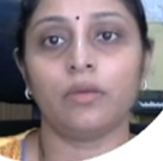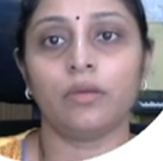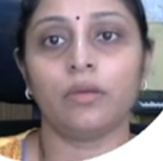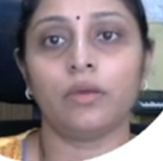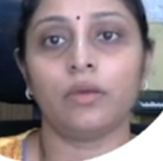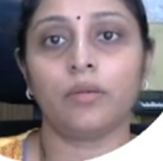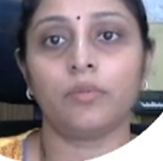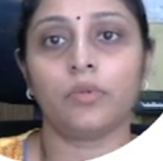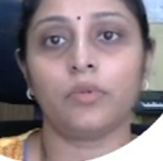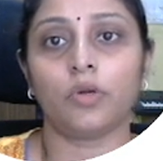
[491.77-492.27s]

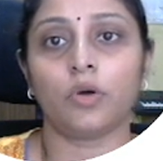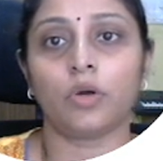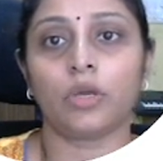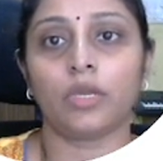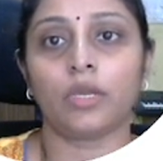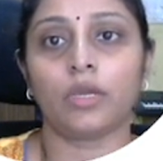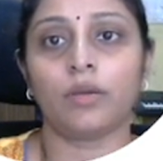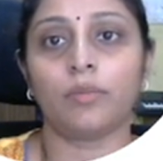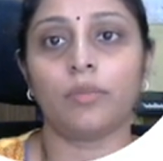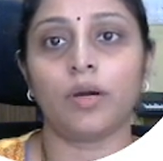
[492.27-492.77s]
I am
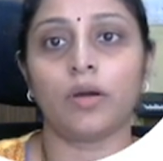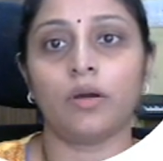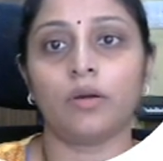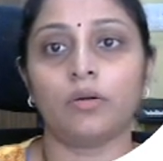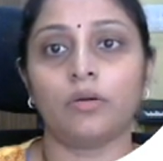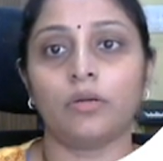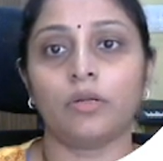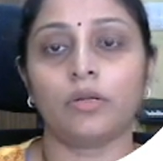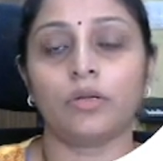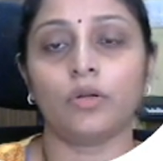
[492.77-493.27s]
talking
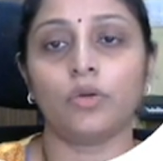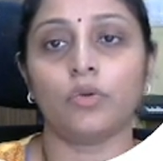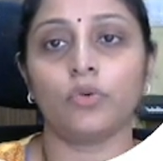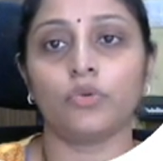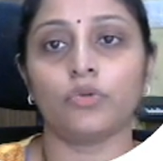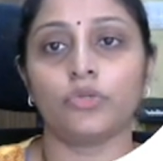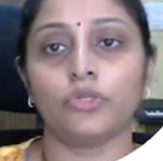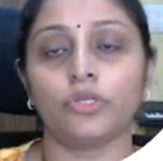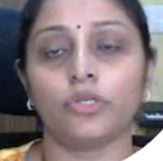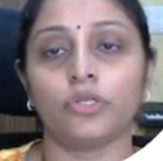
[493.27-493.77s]
about
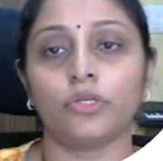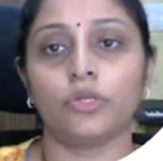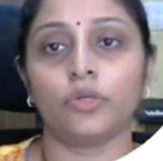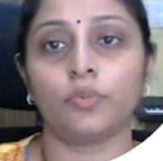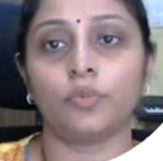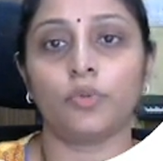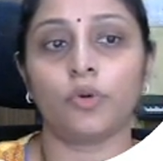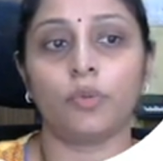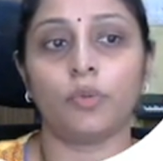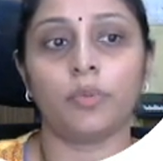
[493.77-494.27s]
closure
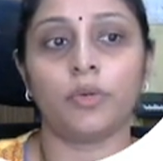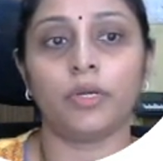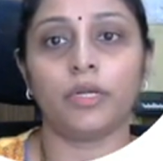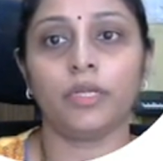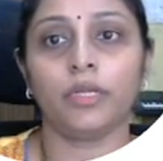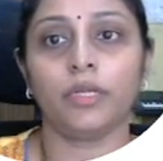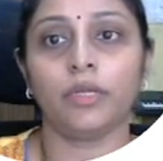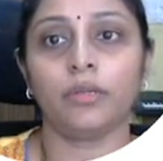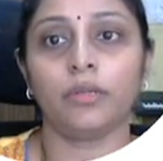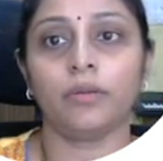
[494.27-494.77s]

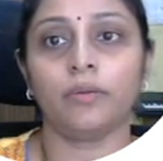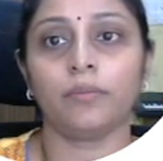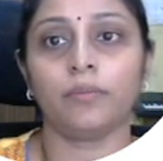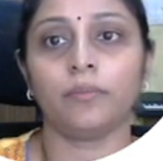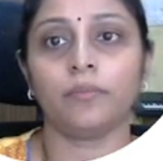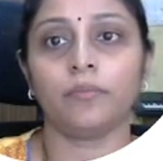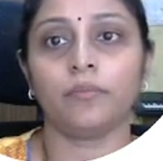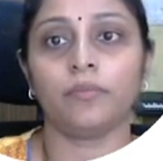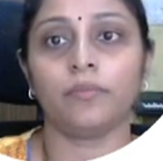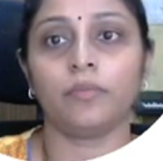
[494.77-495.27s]
property,
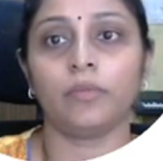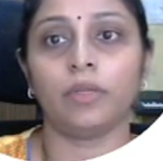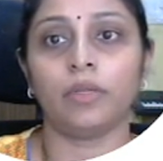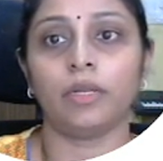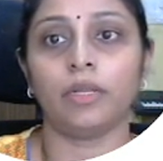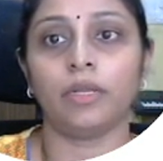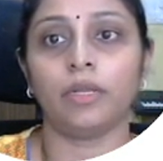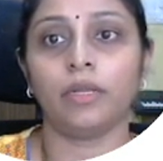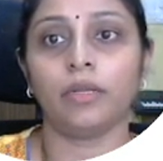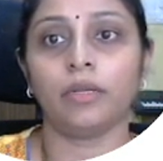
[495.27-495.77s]

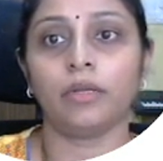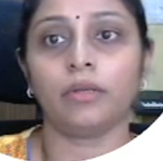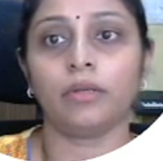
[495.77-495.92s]
right,